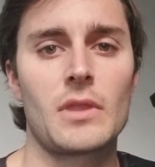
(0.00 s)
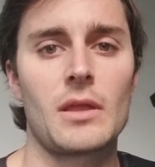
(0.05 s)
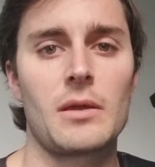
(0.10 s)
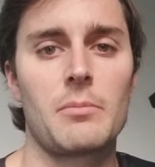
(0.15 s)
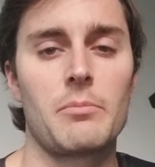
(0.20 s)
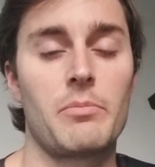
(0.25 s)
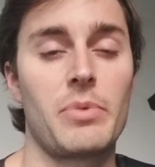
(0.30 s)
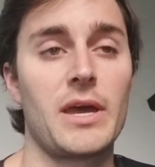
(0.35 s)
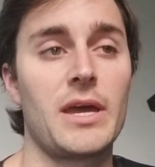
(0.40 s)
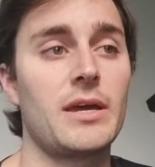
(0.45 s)

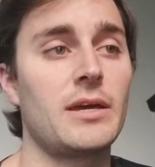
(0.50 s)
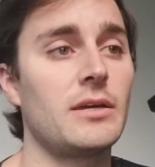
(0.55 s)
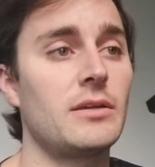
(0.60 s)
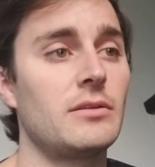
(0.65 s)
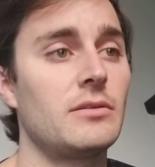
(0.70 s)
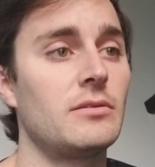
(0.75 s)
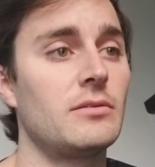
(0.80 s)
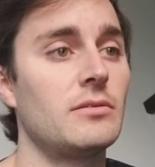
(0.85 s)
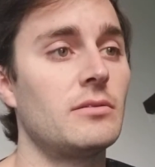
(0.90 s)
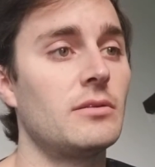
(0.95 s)

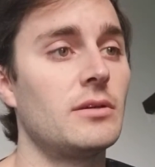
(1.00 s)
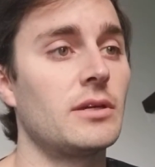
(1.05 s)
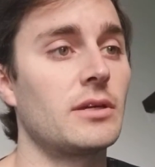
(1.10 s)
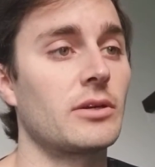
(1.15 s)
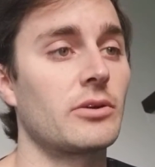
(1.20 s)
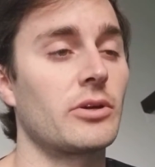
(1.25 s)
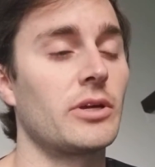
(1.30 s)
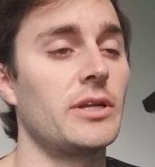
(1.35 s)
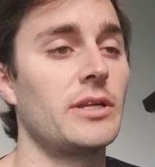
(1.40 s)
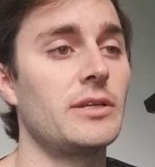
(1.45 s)
bad
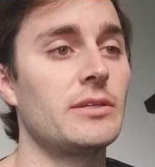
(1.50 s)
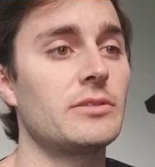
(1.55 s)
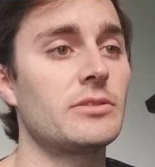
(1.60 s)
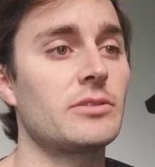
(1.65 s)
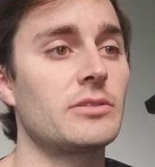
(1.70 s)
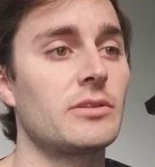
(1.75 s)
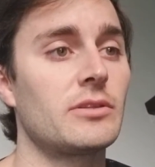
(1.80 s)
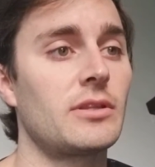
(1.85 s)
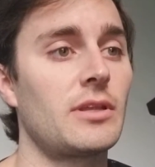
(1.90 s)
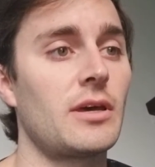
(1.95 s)

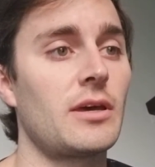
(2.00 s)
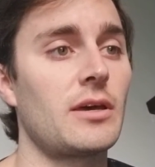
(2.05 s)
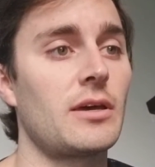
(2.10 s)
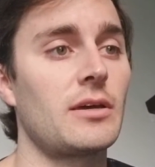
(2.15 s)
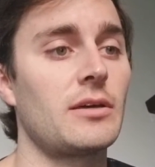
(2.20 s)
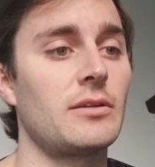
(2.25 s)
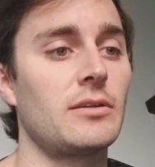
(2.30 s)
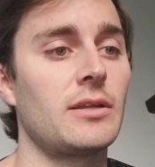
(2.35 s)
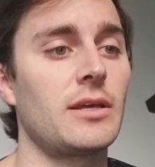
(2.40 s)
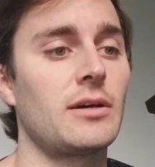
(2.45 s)
ingredients
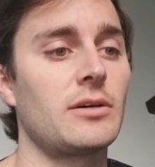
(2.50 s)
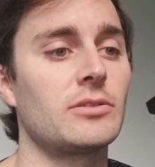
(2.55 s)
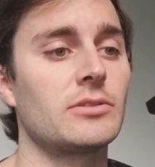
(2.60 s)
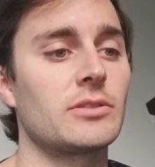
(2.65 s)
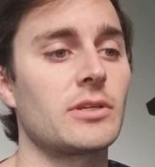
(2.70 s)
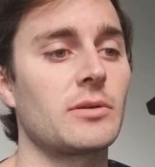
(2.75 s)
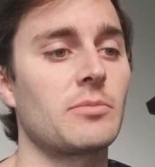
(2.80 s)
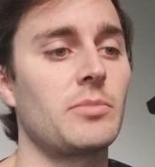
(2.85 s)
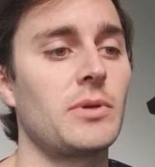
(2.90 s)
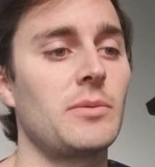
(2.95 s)
that now
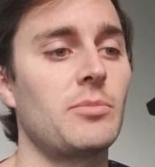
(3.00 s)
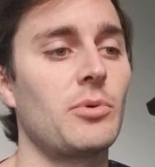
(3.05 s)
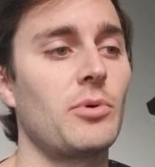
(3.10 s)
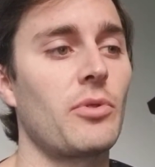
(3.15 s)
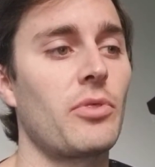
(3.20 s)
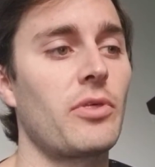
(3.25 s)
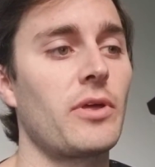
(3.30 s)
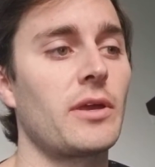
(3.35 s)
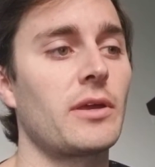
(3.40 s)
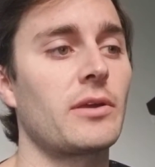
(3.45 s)
it's like people
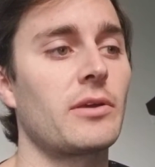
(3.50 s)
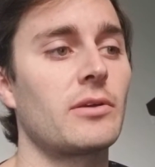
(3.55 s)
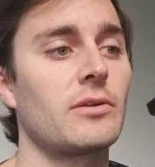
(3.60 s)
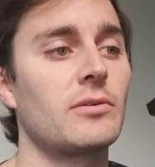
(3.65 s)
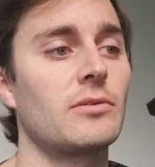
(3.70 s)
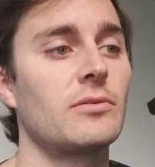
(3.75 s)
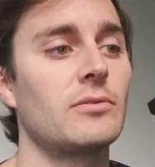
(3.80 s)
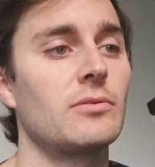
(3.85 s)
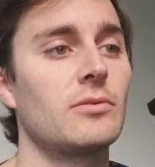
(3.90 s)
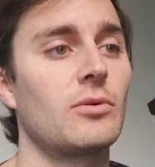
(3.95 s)
think
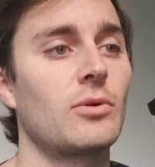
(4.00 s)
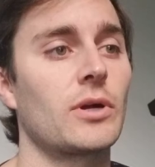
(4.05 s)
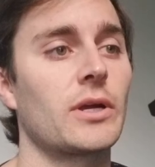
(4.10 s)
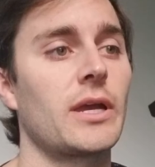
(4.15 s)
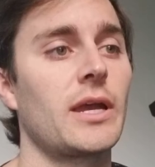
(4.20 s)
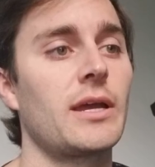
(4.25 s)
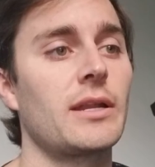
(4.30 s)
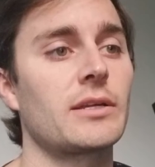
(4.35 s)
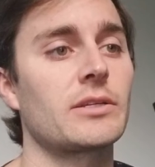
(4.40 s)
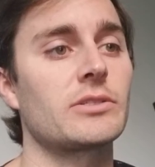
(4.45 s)

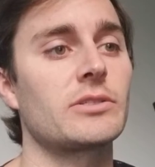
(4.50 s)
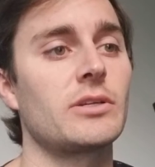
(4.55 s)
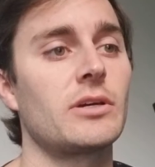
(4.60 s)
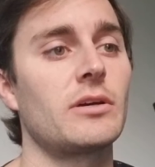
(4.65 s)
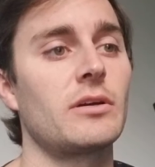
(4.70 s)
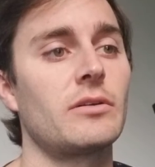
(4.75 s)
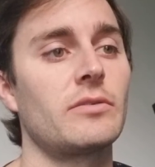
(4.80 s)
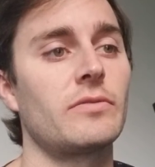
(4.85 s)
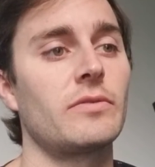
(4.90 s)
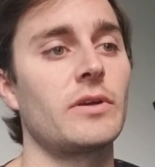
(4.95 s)
organic
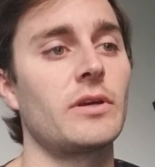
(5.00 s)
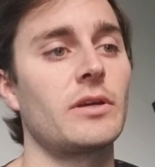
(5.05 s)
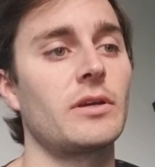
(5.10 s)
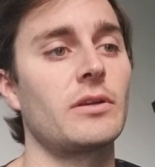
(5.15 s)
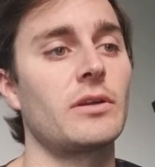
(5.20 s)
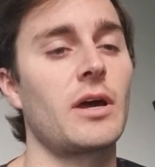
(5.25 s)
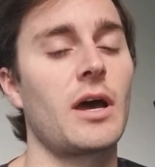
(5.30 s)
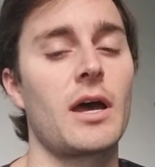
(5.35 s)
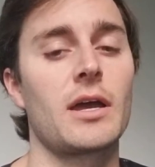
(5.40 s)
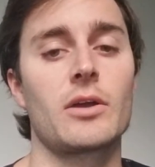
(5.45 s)
stuff
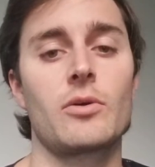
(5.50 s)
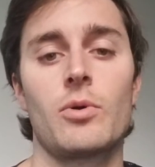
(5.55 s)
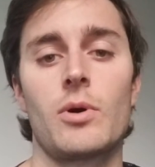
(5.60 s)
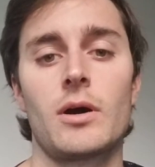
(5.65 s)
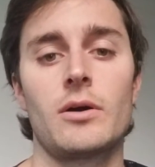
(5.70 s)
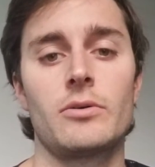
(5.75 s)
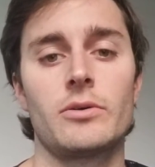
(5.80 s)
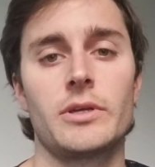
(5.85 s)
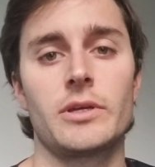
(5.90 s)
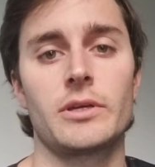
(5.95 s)
and high
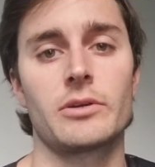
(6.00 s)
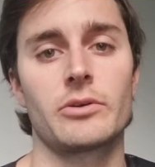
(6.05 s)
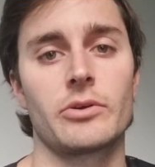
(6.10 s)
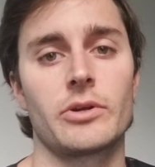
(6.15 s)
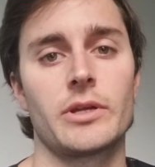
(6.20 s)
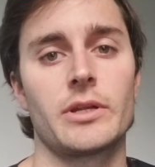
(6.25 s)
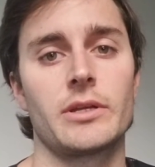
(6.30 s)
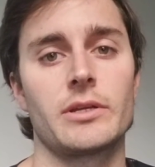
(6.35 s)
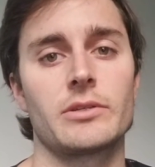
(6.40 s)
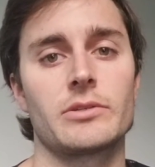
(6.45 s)
quality
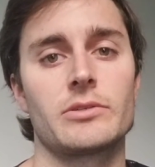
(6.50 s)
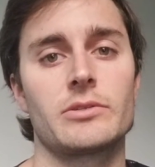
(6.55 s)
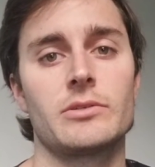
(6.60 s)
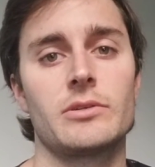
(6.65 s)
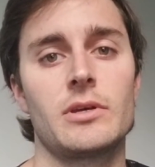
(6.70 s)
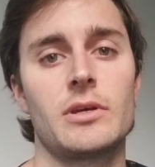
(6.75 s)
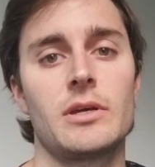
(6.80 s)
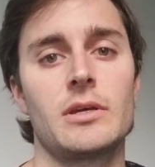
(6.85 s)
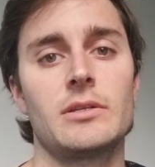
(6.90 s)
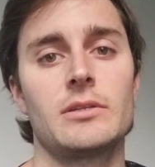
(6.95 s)
ingredients
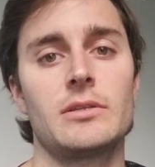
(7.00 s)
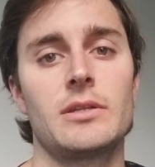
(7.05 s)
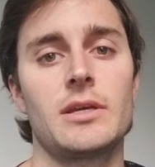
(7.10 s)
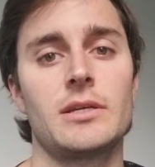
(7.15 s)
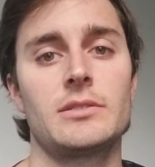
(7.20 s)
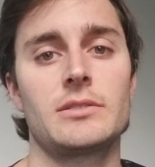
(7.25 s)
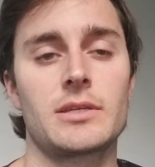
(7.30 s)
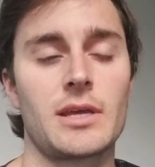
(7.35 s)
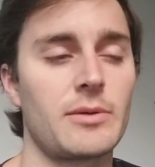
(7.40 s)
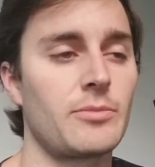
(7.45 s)

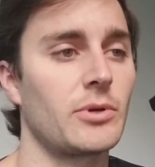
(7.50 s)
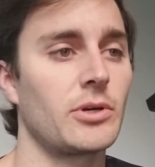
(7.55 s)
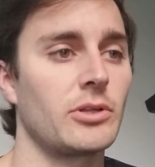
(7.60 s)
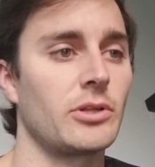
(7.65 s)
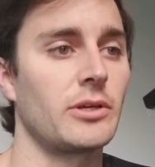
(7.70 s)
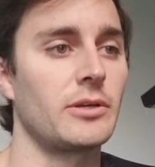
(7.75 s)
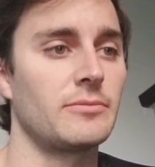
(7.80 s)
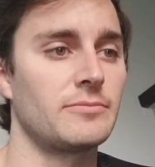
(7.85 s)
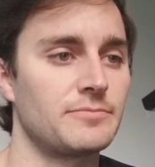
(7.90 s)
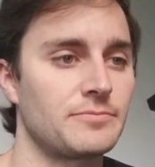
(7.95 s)
taste
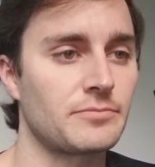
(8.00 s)
chemically,